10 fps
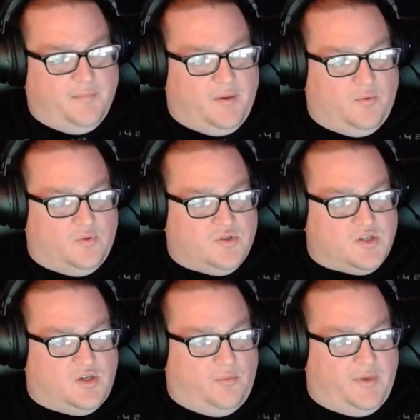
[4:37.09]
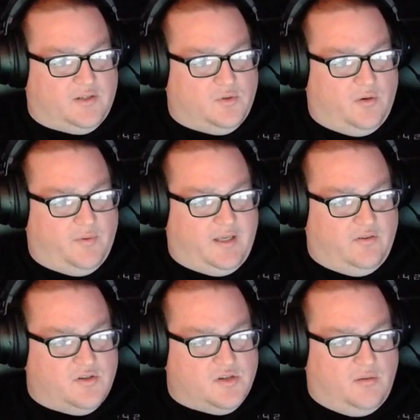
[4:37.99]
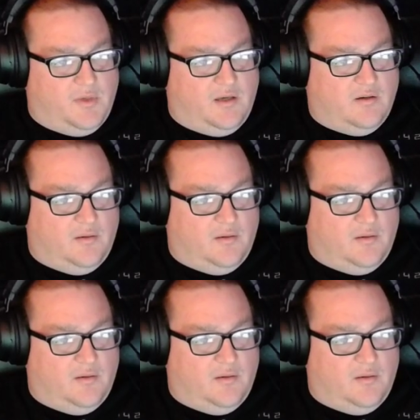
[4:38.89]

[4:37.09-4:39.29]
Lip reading: Maybe we'll just go back to our regular zombie.